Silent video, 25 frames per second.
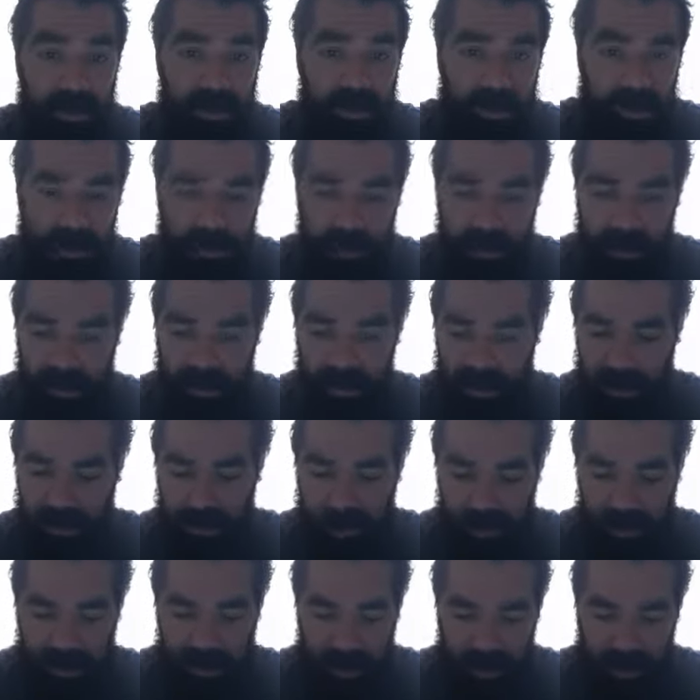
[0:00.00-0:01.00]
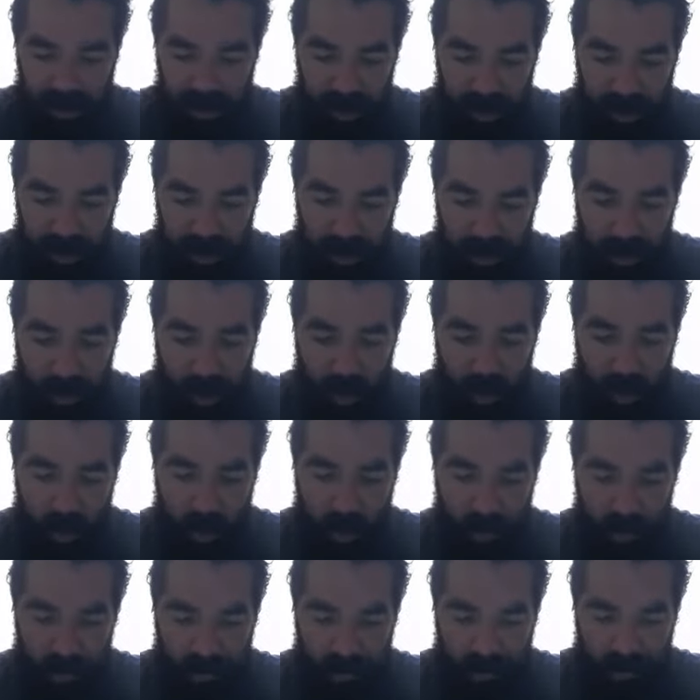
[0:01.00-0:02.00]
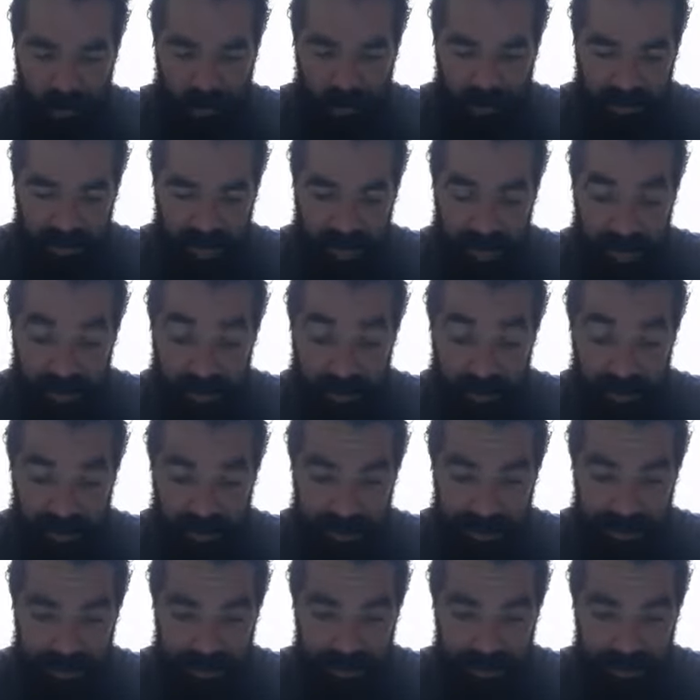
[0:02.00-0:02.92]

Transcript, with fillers: So, there we go. Anyways.